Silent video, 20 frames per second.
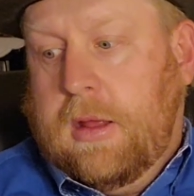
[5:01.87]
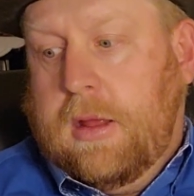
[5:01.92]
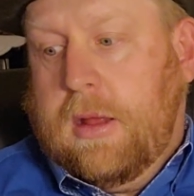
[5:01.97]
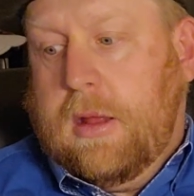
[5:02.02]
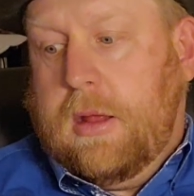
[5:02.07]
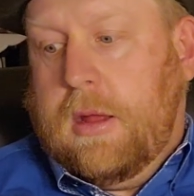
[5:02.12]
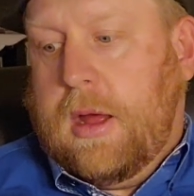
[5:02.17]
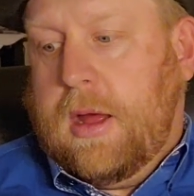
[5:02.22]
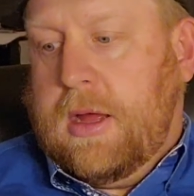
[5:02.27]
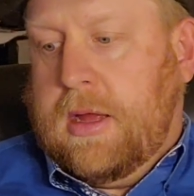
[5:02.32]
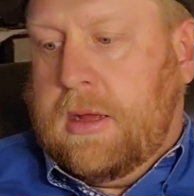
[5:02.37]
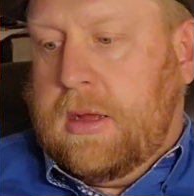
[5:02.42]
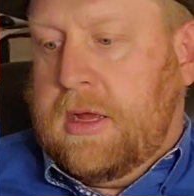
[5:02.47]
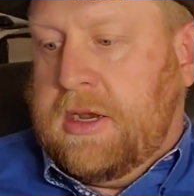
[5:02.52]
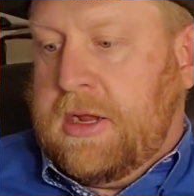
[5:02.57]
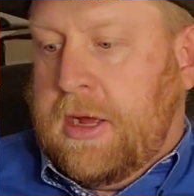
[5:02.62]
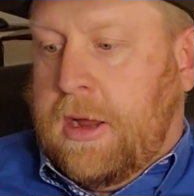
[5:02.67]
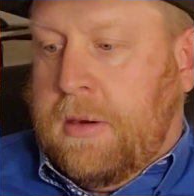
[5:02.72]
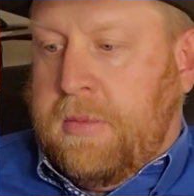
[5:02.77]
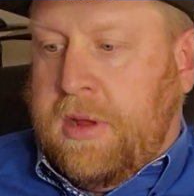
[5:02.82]

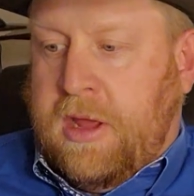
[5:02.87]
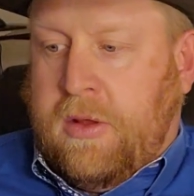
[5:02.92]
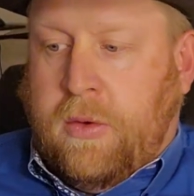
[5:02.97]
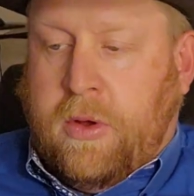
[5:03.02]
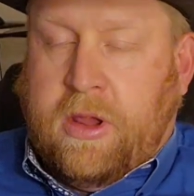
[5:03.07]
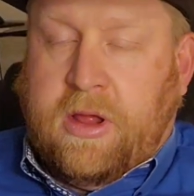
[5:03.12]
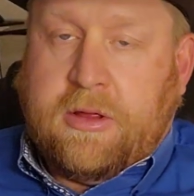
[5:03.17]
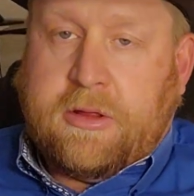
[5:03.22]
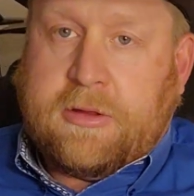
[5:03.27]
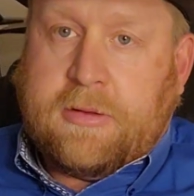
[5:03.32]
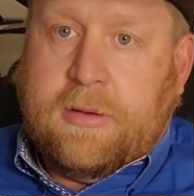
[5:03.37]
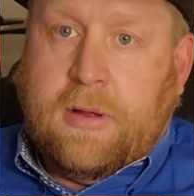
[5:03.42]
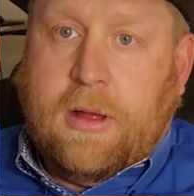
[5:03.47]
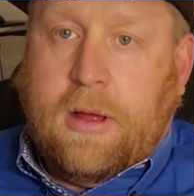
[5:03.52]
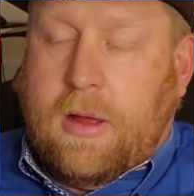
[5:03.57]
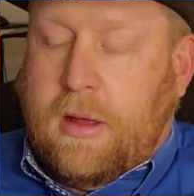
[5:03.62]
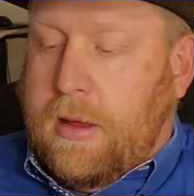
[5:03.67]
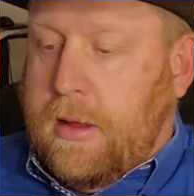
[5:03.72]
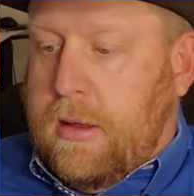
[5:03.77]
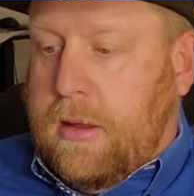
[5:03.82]
Adon Banuelos.
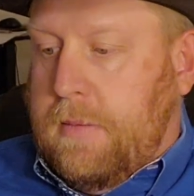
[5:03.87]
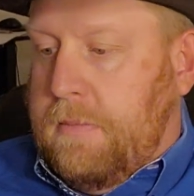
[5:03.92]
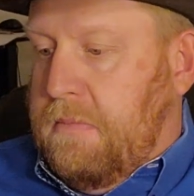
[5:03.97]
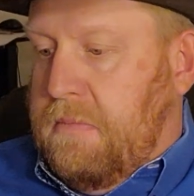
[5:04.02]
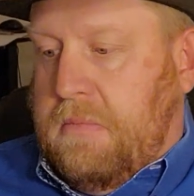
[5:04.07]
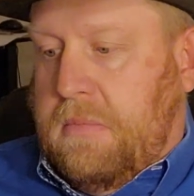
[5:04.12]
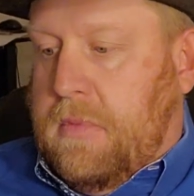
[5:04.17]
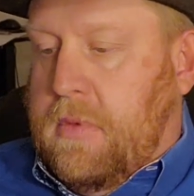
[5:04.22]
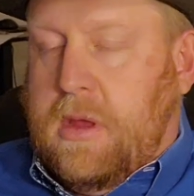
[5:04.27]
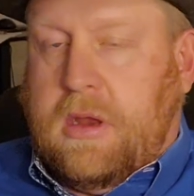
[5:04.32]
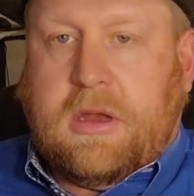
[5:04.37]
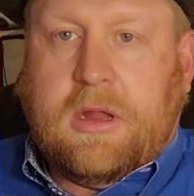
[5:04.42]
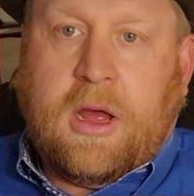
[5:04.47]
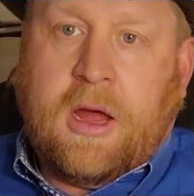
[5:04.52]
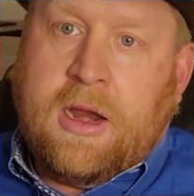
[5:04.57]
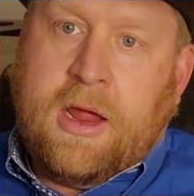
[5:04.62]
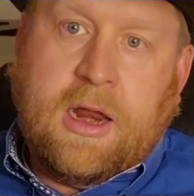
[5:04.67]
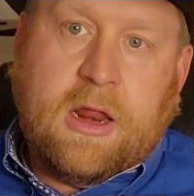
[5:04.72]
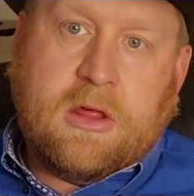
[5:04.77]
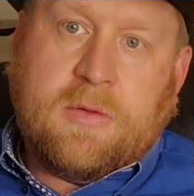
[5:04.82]

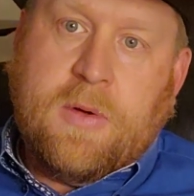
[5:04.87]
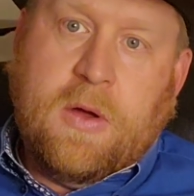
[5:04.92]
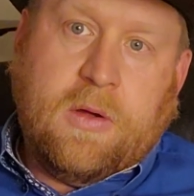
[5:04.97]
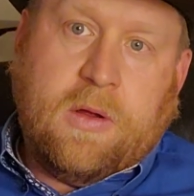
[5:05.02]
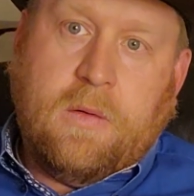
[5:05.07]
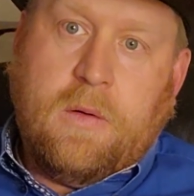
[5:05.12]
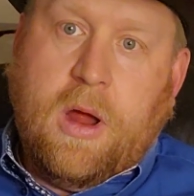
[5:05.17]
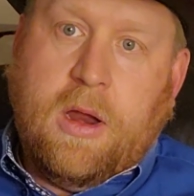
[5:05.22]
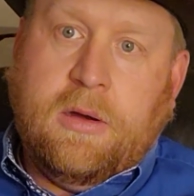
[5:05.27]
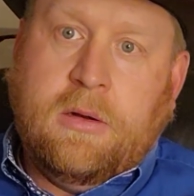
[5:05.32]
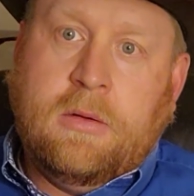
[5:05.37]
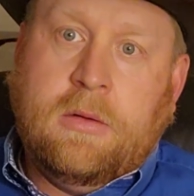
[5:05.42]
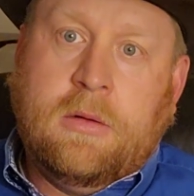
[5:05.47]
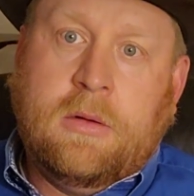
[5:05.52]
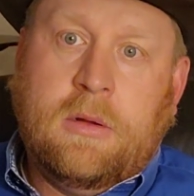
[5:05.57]
Adon had a smoking run.